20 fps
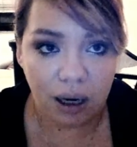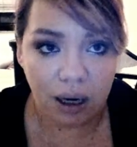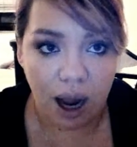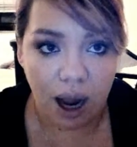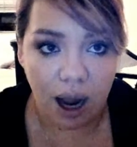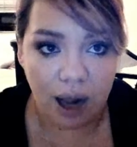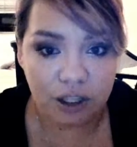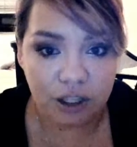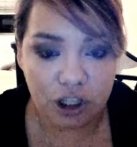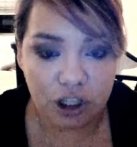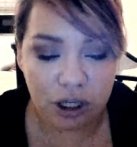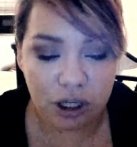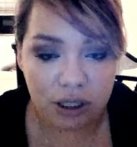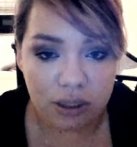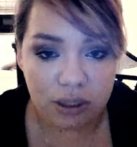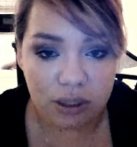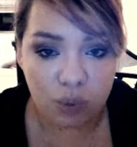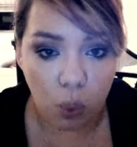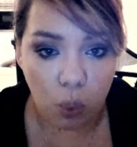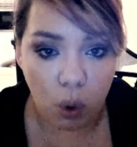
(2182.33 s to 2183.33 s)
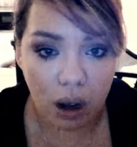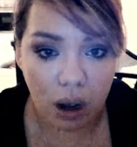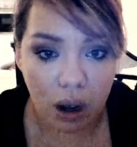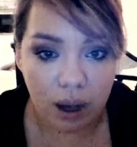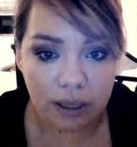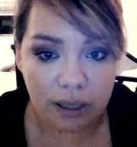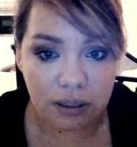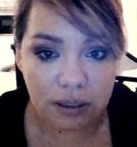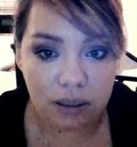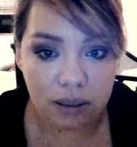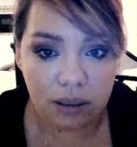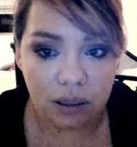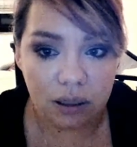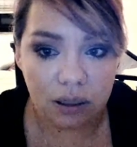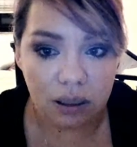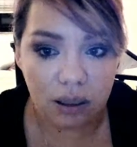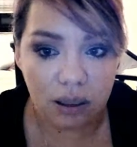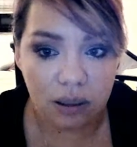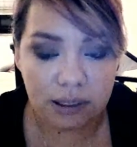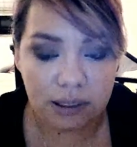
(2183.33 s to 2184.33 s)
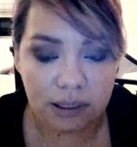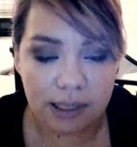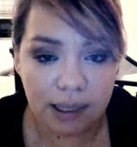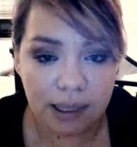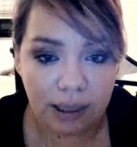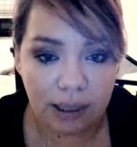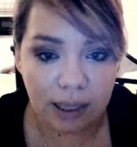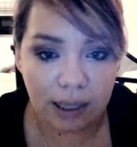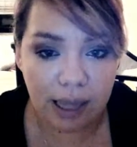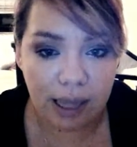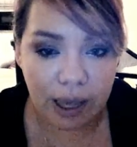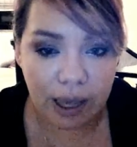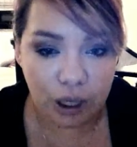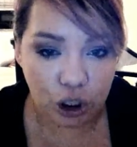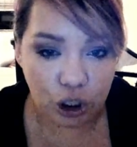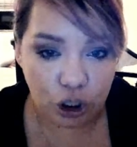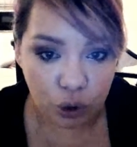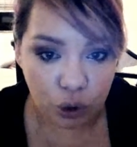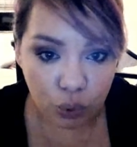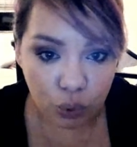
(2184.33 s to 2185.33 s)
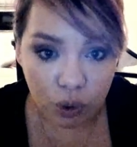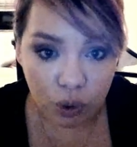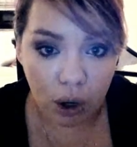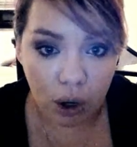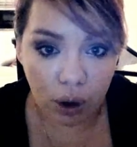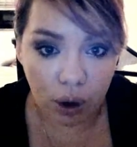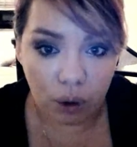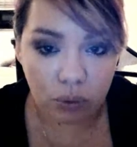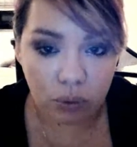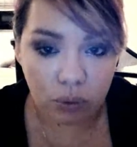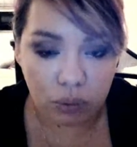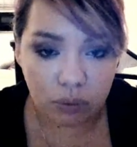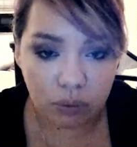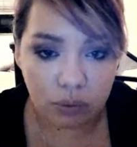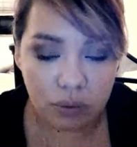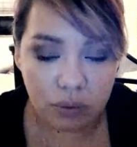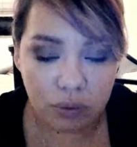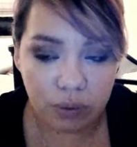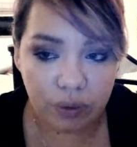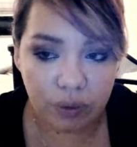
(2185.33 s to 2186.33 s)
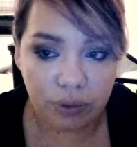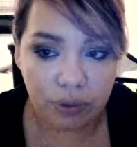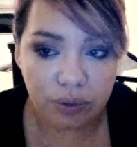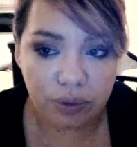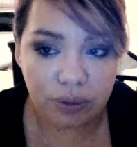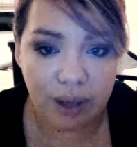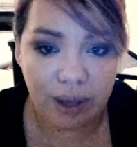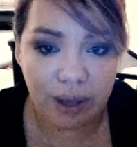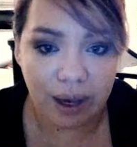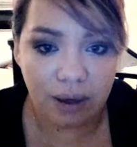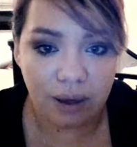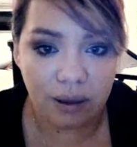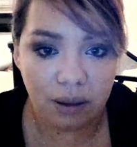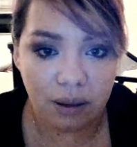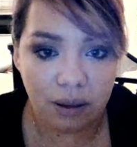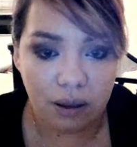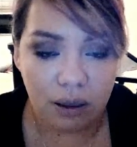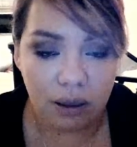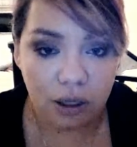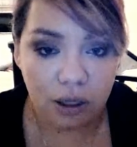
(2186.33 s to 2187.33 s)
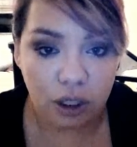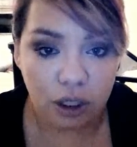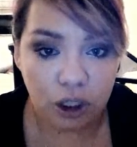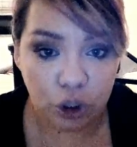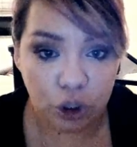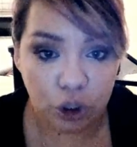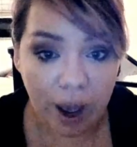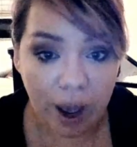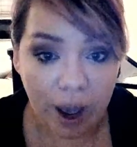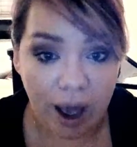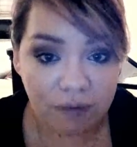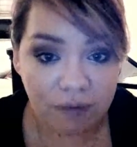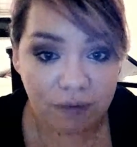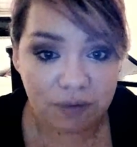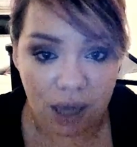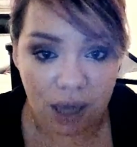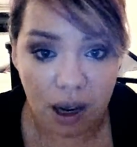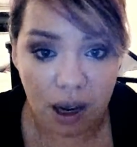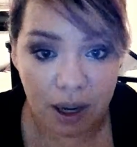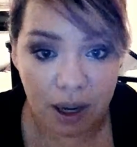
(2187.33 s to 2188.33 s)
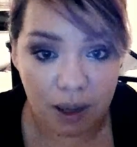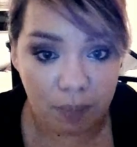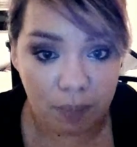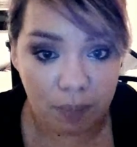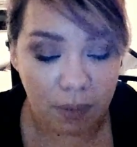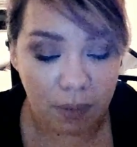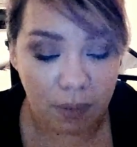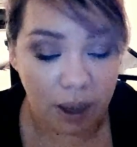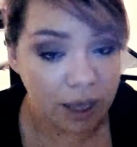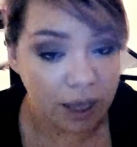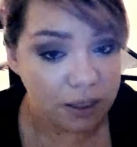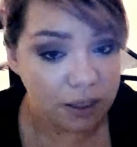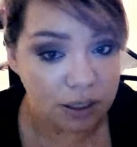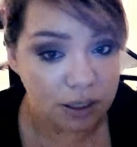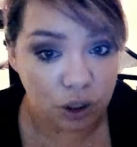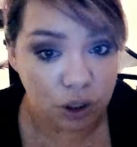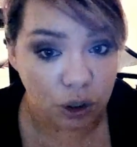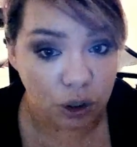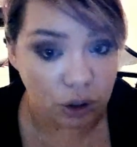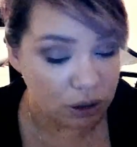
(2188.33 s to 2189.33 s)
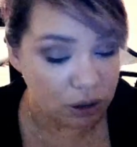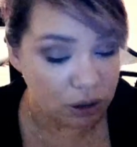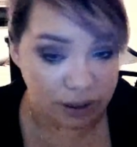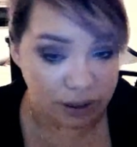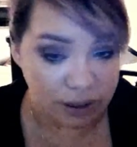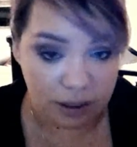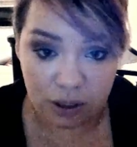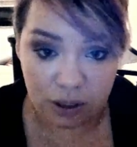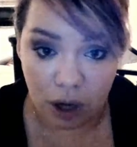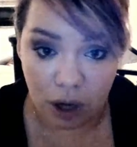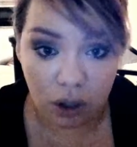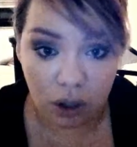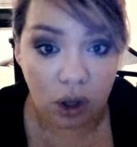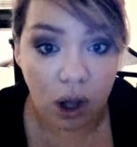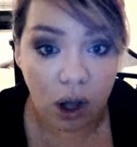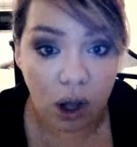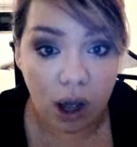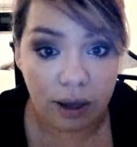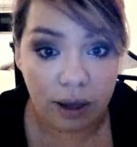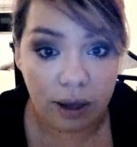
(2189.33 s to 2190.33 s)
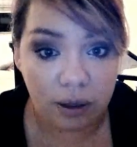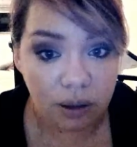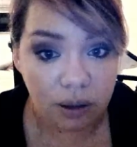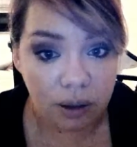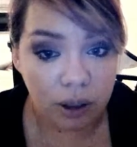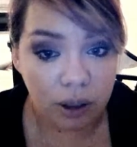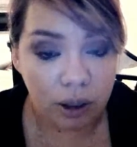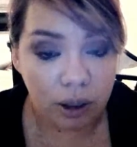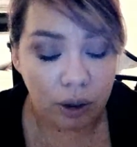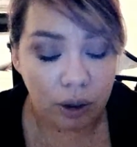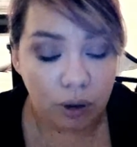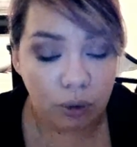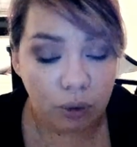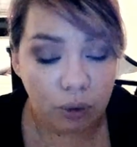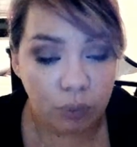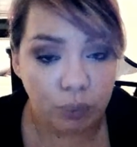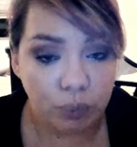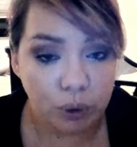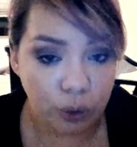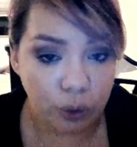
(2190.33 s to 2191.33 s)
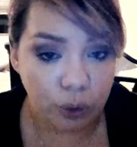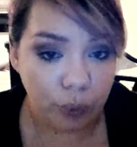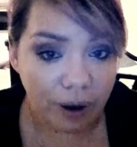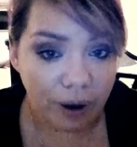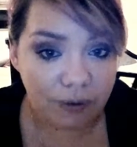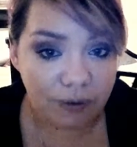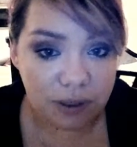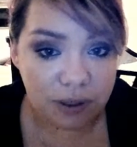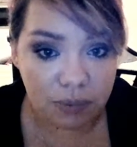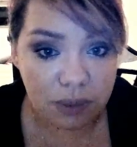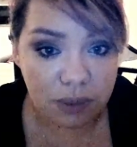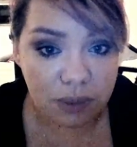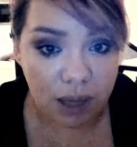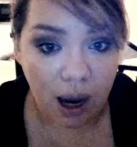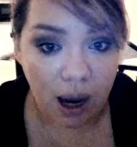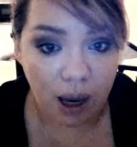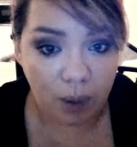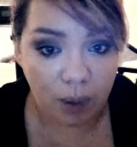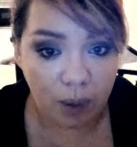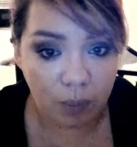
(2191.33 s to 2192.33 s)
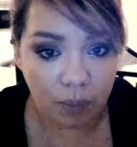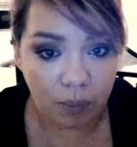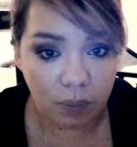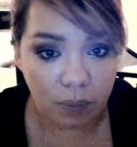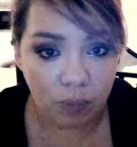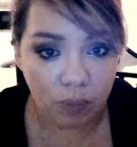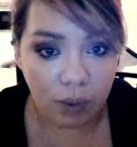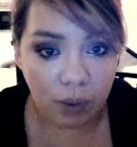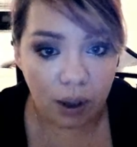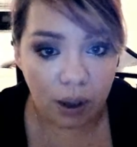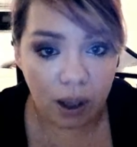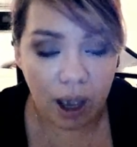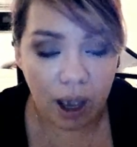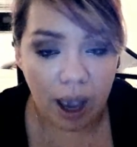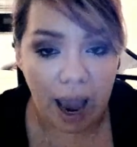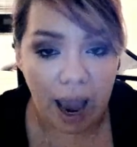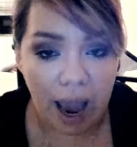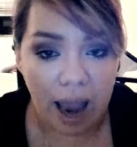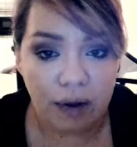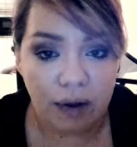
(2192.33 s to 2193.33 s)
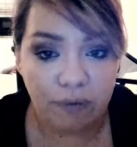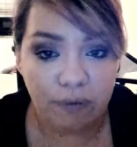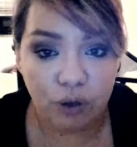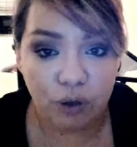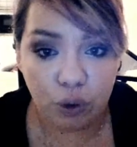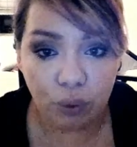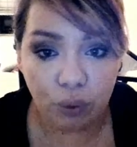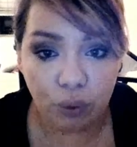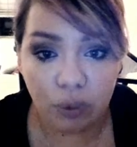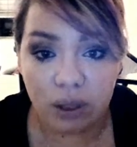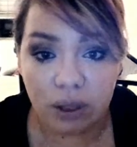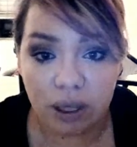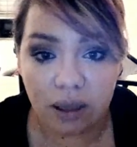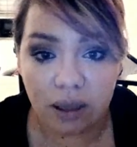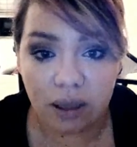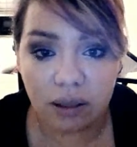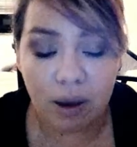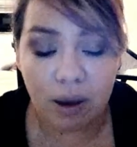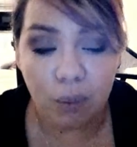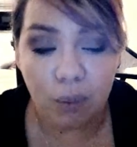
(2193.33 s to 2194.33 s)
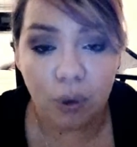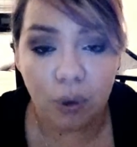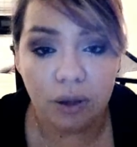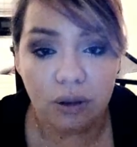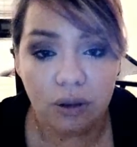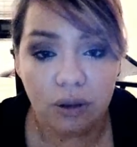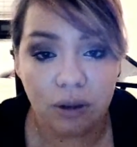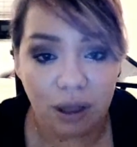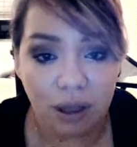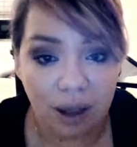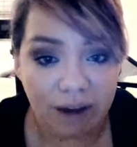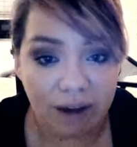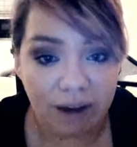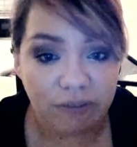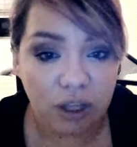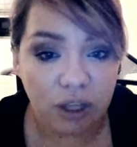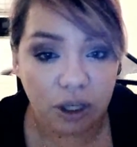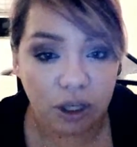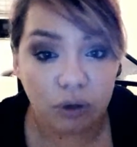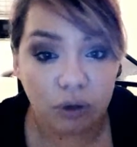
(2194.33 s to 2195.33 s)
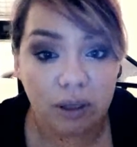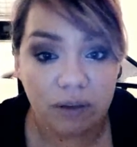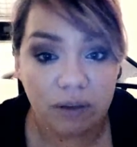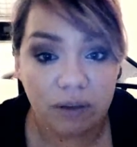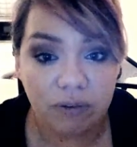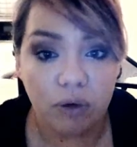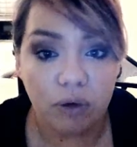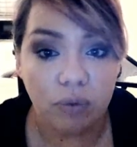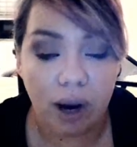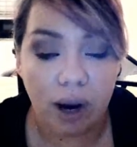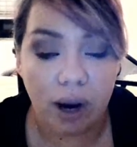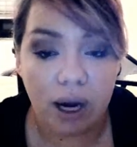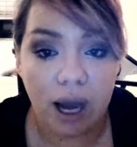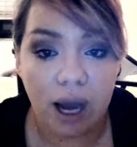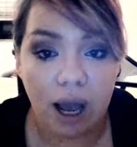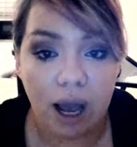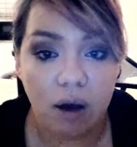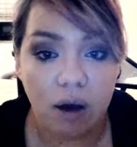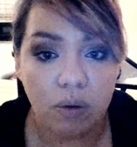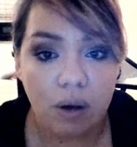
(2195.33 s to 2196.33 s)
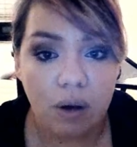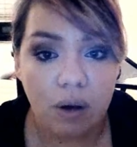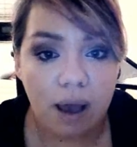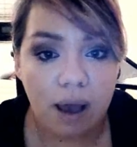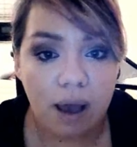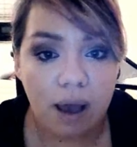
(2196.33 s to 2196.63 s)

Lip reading: I just want to let you know that you have time. It's not a lot, but you have some time. And if you think that what the life that you're living right now